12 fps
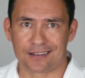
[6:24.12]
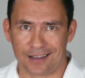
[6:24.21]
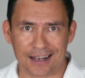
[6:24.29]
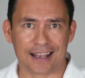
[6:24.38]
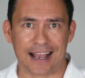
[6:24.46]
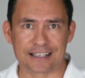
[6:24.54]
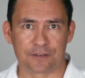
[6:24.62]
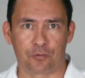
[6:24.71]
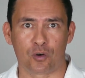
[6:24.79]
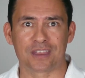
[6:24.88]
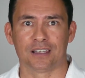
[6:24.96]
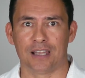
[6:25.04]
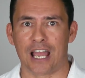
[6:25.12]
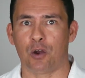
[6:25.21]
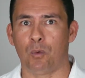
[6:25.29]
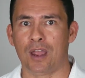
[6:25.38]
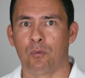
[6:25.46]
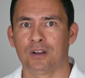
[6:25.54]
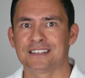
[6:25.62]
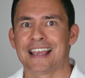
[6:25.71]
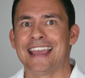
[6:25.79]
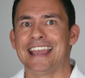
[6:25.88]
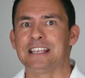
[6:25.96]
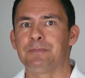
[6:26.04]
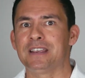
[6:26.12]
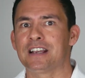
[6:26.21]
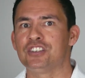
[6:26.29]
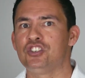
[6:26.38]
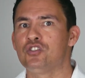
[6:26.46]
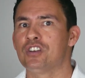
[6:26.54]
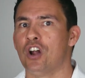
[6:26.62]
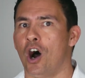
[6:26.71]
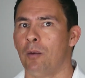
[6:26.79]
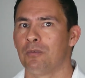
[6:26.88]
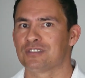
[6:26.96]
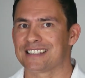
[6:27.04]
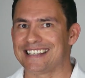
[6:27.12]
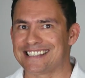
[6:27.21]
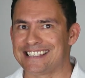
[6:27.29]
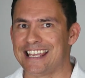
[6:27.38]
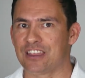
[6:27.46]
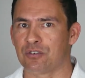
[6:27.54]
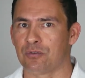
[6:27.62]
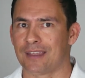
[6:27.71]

a lot of guys avoid the lightweight ones is because you can almost see through.